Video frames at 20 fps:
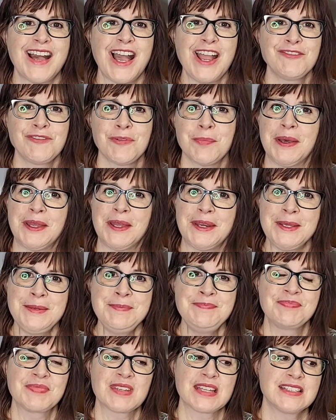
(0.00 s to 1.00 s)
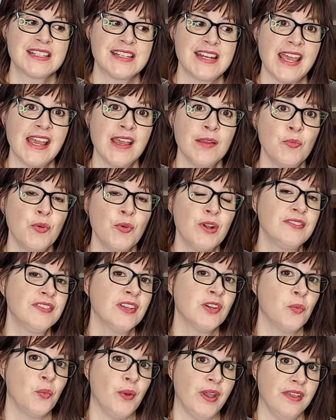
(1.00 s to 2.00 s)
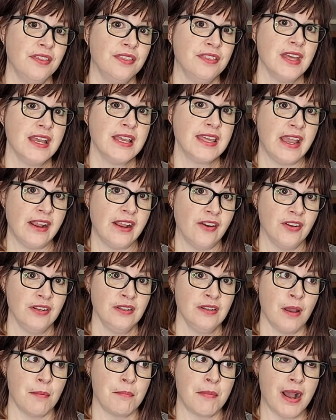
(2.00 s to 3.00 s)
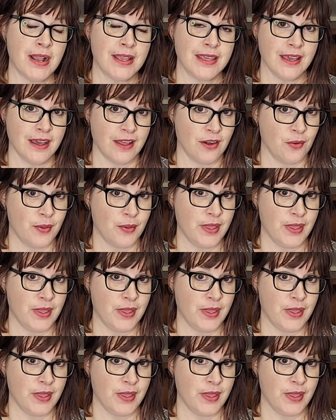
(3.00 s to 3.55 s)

Hi everybody. Today I'm weaving with Caron Macchiato